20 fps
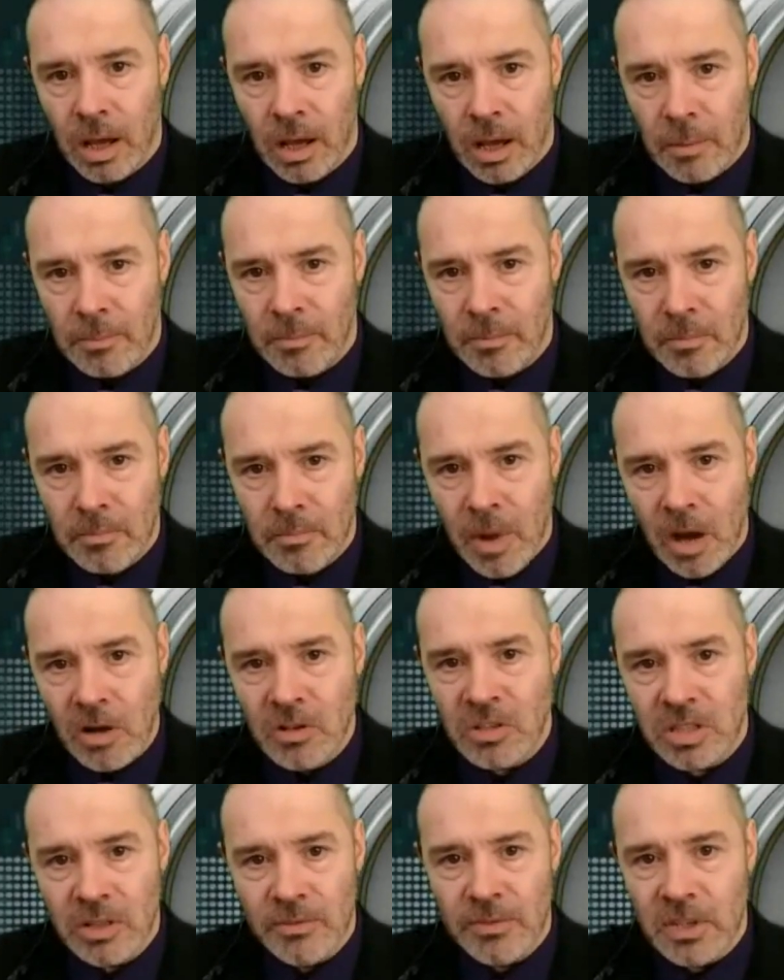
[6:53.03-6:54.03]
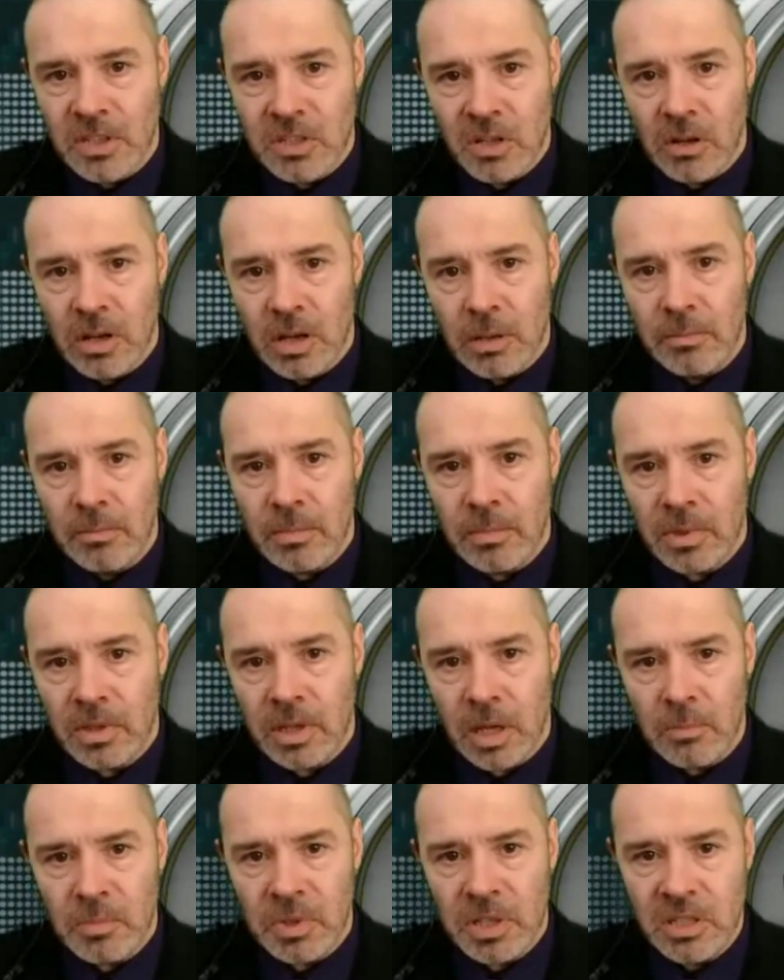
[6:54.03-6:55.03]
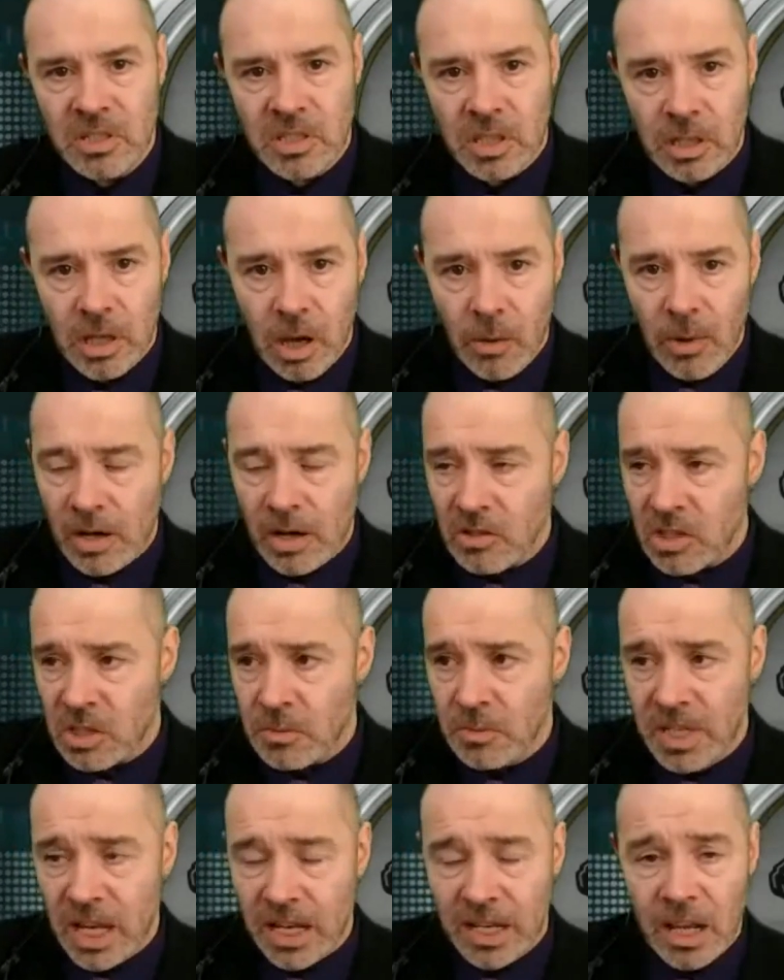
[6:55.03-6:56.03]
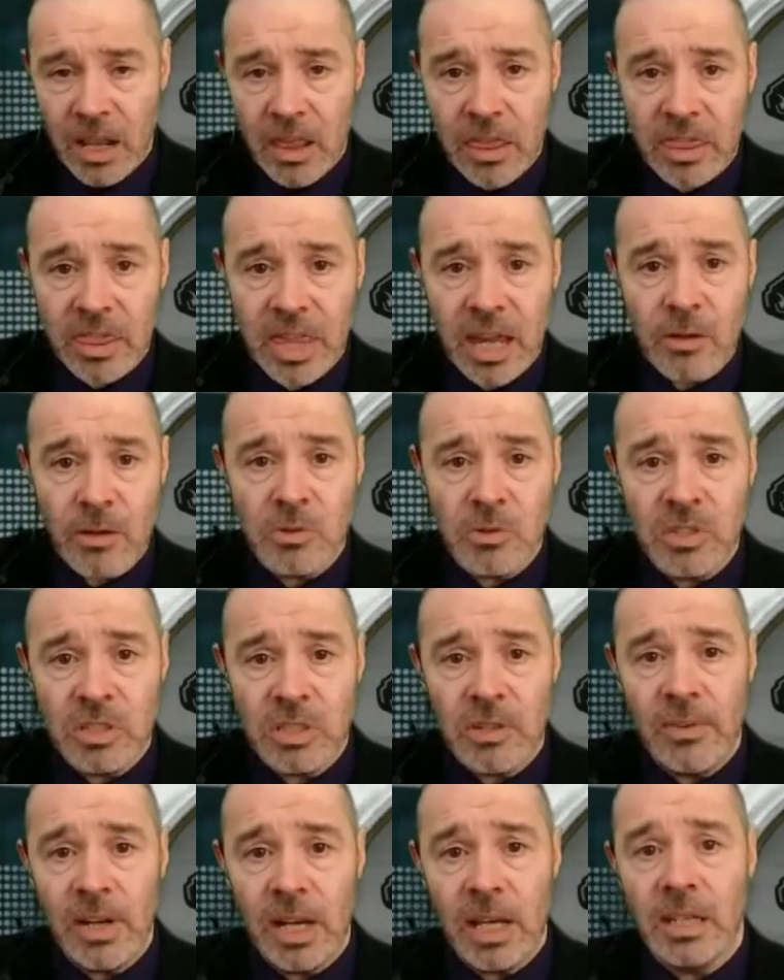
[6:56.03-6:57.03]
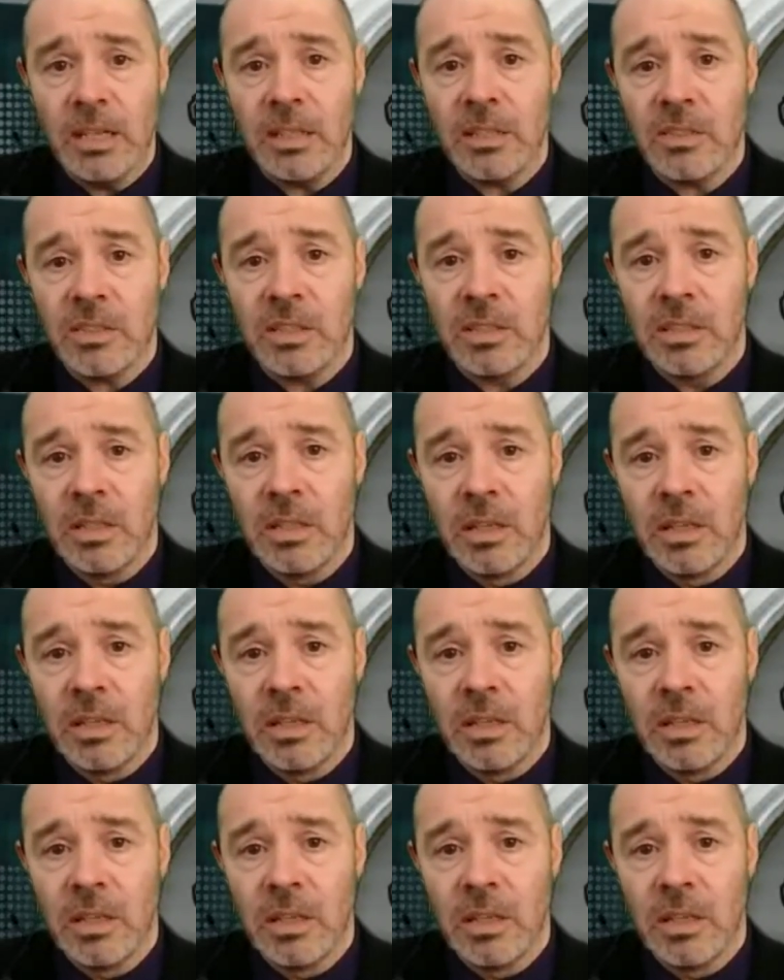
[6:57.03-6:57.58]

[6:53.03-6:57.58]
Most of the time, companies that go out getting thousands of links